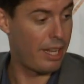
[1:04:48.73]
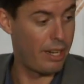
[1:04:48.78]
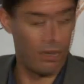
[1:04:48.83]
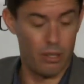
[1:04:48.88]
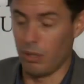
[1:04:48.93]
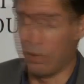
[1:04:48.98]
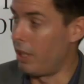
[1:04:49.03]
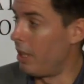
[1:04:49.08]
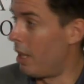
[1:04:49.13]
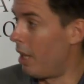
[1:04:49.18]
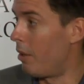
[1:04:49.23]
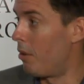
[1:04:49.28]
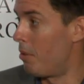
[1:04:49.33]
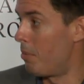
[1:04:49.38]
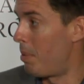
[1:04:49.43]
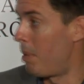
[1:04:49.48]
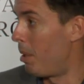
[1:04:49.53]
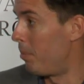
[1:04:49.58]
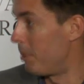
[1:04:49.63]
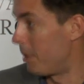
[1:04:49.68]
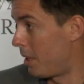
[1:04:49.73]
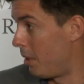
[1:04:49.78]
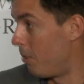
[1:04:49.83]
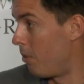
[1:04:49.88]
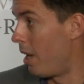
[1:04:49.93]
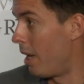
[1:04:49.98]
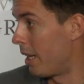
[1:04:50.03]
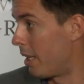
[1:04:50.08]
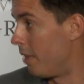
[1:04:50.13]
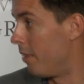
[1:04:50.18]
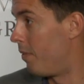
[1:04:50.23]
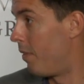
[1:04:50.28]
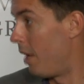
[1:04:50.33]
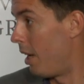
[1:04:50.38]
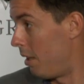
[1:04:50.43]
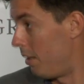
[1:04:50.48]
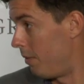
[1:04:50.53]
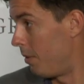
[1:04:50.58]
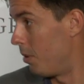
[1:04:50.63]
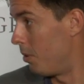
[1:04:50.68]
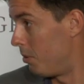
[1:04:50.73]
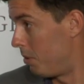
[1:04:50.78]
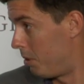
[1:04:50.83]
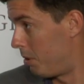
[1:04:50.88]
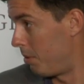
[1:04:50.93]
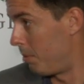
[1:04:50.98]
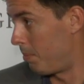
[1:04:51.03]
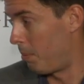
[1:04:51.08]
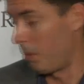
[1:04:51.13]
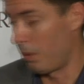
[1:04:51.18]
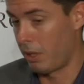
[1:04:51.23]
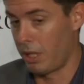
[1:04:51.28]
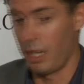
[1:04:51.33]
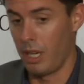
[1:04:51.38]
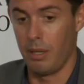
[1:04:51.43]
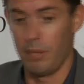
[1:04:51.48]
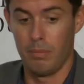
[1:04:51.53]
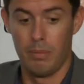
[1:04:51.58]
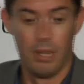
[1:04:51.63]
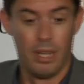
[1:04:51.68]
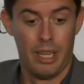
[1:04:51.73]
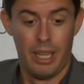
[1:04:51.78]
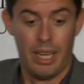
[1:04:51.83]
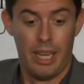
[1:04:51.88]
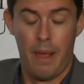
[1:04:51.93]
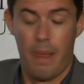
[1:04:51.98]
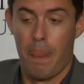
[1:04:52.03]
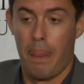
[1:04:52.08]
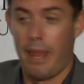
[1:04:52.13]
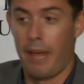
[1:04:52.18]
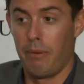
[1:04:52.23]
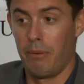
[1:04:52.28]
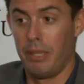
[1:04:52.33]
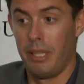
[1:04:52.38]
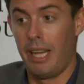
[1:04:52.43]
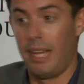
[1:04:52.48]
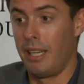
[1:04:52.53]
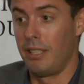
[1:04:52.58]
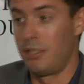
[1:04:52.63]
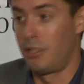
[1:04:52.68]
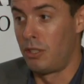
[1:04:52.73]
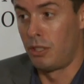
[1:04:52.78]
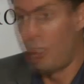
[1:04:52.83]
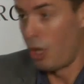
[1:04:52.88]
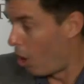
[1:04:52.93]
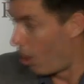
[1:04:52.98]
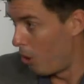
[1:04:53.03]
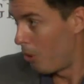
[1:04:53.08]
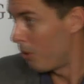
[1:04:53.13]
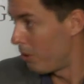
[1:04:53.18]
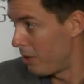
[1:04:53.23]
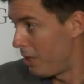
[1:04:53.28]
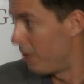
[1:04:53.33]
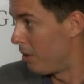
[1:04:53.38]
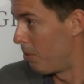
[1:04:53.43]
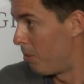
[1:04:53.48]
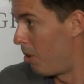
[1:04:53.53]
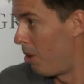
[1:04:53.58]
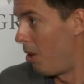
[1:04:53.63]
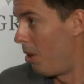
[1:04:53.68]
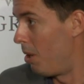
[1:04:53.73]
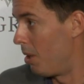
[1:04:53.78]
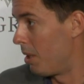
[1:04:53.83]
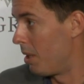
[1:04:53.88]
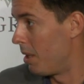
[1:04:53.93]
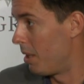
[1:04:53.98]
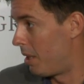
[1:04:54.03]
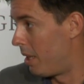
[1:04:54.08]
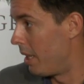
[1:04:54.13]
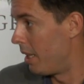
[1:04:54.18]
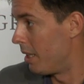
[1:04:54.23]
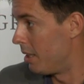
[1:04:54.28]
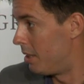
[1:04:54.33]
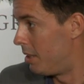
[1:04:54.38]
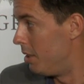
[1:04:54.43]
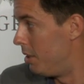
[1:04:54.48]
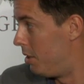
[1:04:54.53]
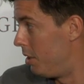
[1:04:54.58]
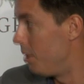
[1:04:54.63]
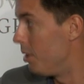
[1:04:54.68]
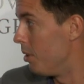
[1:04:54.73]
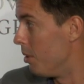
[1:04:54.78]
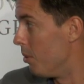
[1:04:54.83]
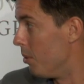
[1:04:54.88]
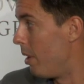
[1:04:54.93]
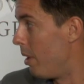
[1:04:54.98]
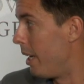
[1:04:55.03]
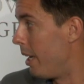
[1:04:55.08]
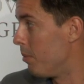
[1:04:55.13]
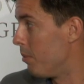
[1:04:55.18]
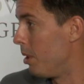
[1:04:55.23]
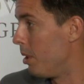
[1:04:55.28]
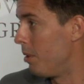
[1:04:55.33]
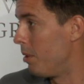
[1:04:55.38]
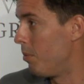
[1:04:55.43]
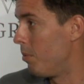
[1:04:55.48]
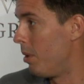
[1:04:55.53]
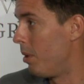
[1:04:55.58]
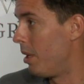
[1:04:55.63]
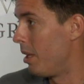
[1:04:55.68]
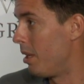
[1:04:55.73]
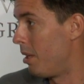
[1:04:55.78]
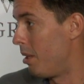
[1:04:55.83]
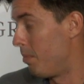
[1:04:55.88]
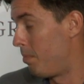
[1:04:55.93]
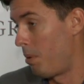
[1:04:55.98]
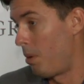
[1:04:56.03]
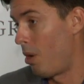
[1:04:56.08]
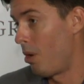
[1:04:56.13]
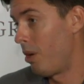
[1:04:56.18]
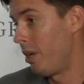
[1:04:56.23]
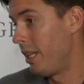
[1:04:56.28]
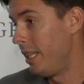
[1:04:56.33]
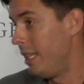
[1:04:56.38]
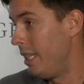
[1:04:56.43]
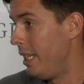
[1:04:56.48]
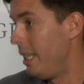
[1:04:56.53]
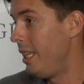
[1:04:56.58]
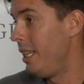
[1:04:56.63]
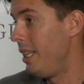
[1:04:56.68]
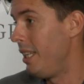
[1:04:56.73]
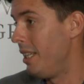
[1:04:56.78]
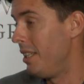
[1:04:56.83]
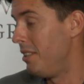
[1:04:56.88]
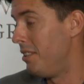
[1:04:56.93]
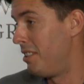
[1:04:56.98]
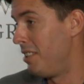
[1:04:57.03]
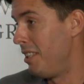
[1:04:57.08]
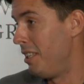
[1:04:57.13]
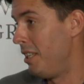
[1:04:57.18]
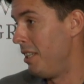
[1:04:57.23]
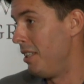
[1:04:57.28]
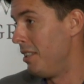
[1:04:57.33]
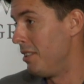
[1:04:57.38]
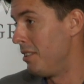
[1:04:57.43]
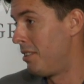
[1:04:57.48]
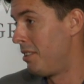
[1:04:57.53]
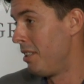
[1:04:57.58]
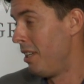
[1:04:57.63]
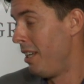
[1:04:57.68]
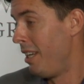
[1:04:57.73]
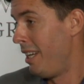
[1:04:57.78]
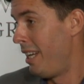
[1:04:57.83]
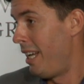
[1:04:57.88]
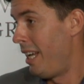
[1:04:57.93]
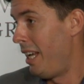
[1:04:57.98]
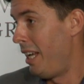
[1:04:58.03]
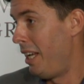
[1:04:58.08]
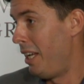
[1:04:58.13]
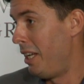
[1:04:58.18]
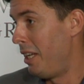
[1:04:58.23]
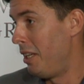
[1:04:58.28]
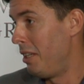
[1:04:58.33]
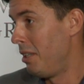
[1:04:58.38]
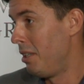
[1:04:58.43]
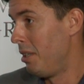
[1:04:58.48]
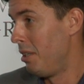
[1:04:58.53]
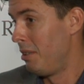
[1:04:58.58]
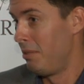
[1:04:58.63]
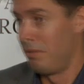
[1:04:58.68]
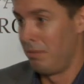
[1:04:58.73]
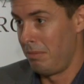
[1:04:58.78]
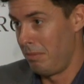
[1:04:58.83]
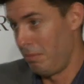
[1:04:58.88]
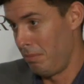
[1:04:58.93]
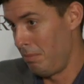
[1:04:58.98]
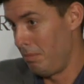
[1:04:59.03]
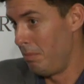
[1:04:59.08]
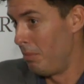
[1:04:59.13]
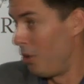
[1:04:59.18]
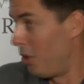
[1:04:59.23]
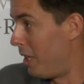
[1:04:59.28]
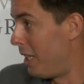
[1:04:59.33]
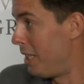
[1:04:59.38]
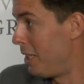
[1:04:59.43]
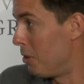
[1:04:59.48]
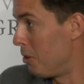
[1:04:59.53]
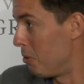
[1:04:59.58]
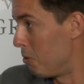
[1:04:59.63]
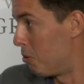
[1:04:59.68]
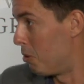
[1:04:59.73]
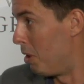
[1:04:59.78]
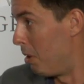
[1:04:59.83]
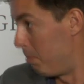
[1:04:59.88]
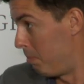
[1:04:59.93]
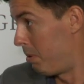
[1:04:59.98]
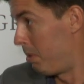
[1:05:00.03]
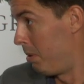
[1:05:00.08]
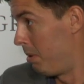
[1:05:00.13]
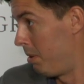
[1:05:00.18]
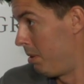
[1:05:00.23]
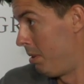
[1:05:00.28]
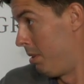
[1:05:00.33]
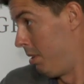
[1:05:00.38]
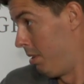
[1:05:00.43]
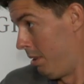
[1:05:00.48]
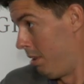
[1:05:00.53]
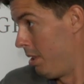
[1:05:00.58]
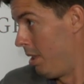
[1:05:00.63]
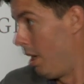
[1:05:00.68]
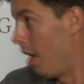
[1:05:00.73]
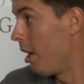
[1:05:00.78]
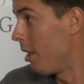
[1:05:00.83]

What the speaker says: Yeah, and only let Republican rank and file voters come. That when that is totally the wrong thing to do, right? What the party needs is a millennial Trump. Mm-hmm.